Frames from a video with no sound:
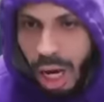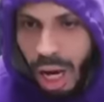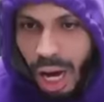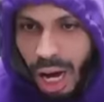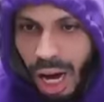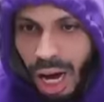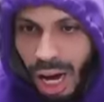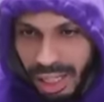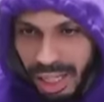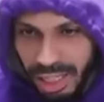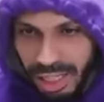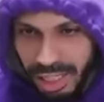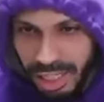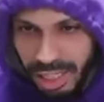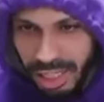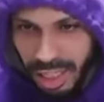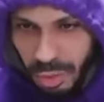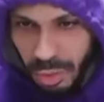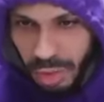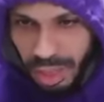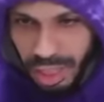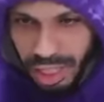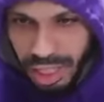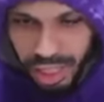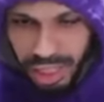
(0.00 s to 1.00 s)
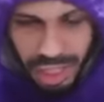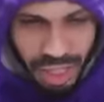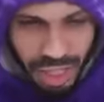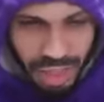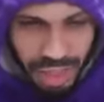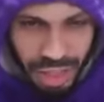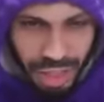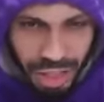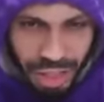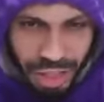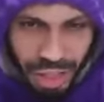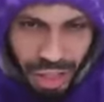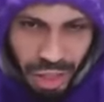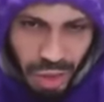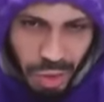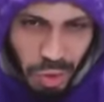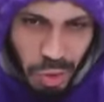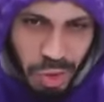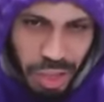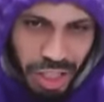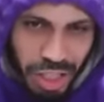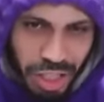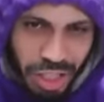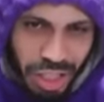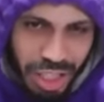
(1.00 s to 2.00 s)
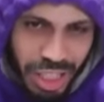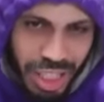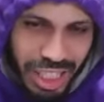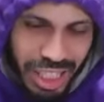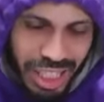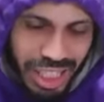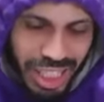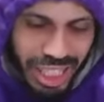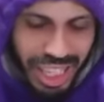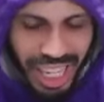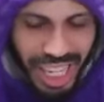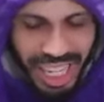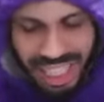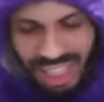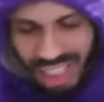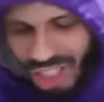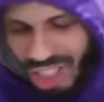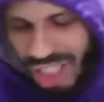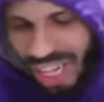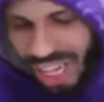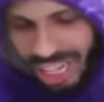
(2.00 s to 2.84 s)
Honestly, when it's his turn to score, you're just gonna see a lot of Shaq,